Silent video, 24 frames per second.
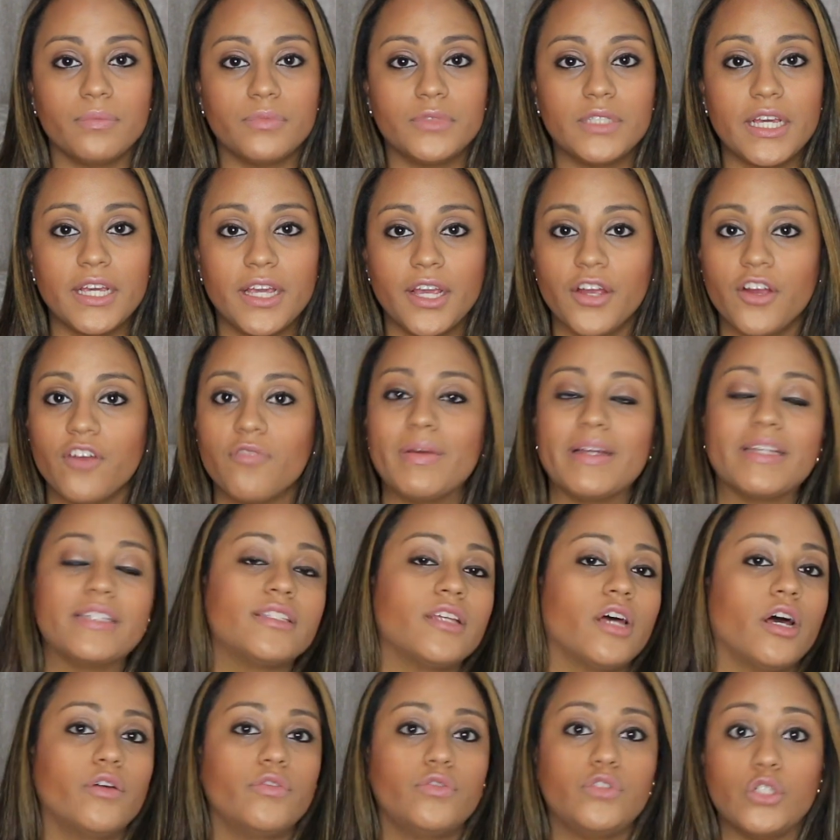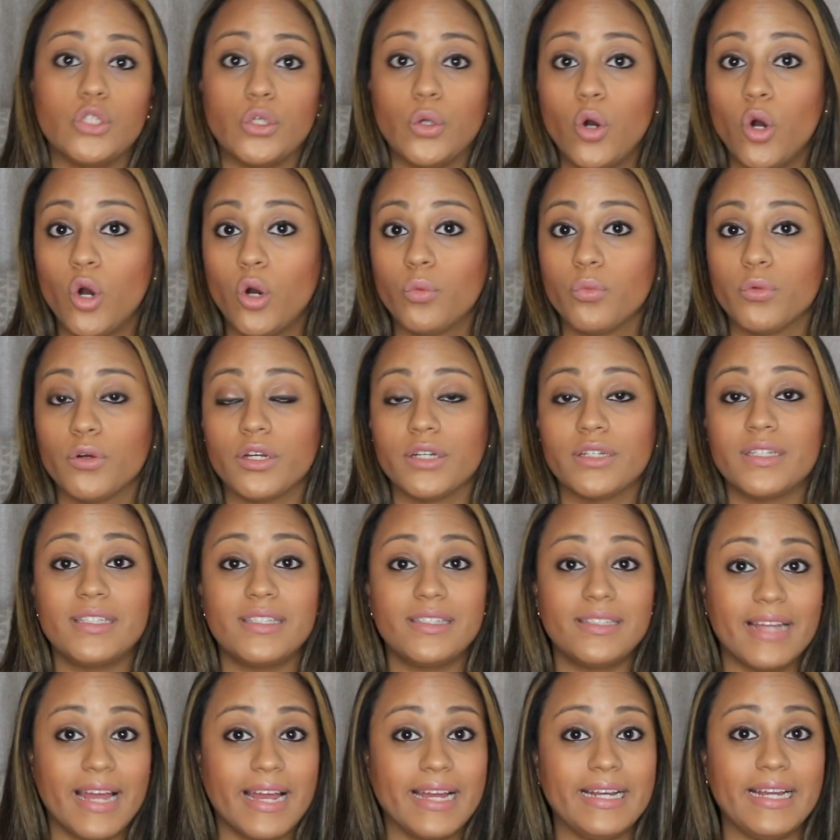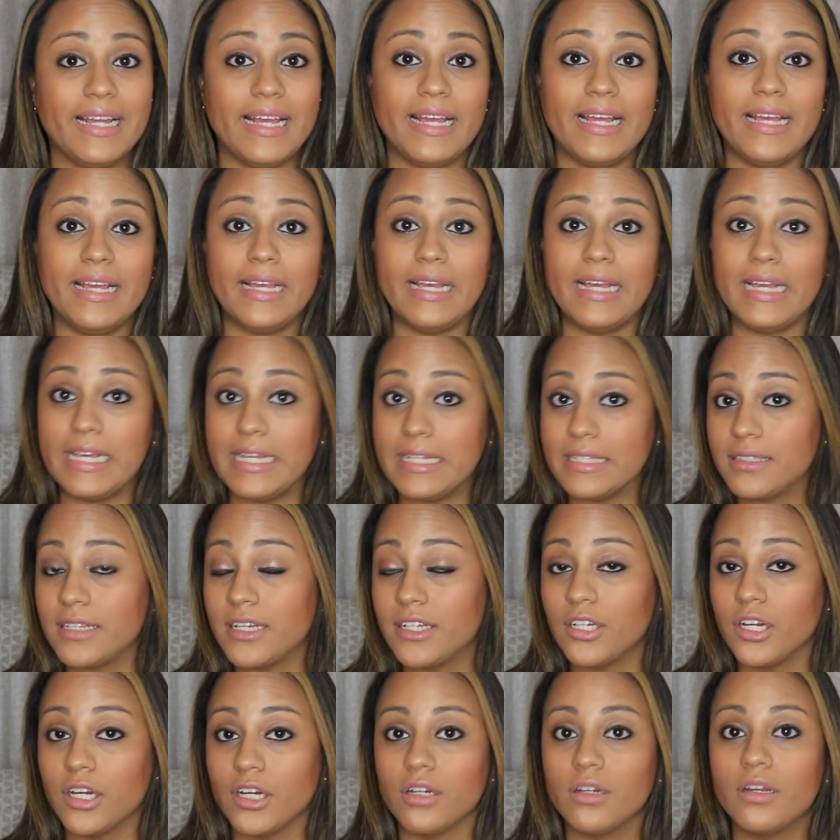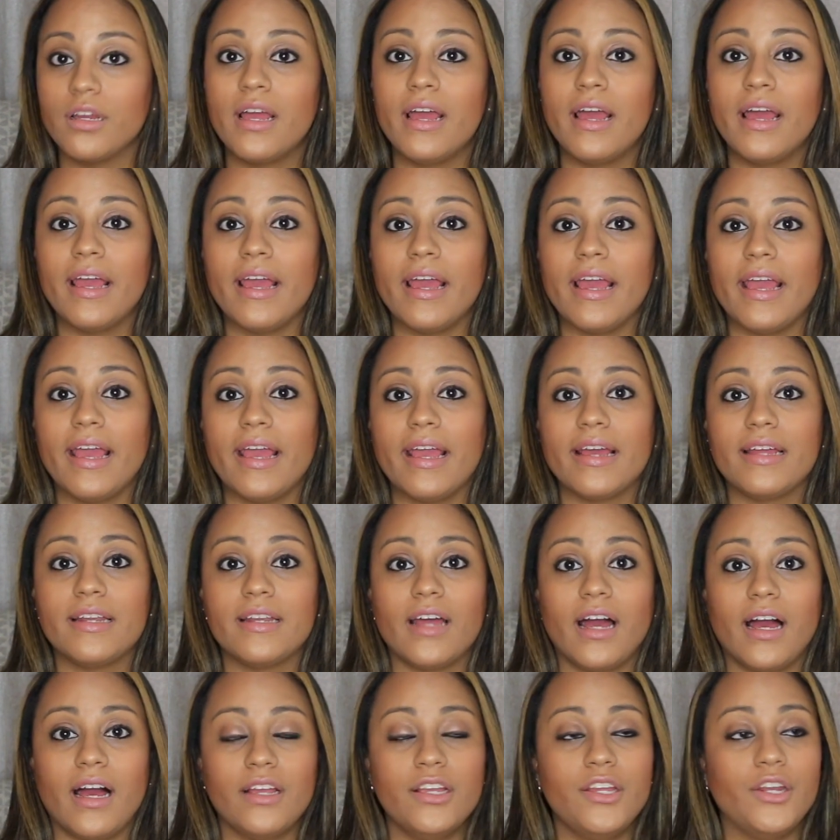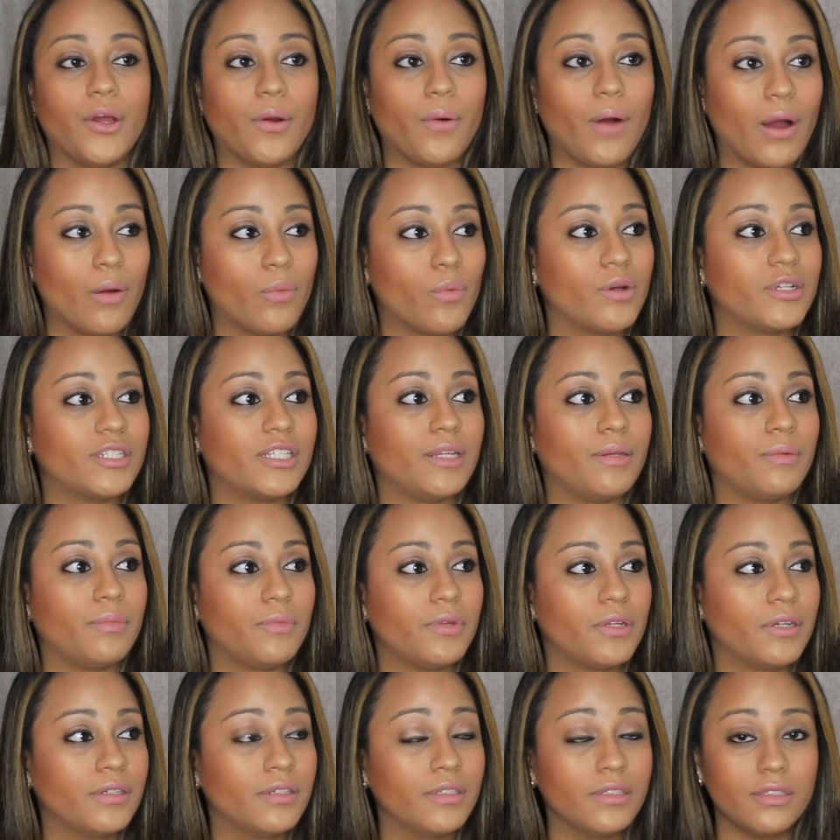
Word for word: take care of myself, do homework, study, eat dinner. And, you know, I wasn't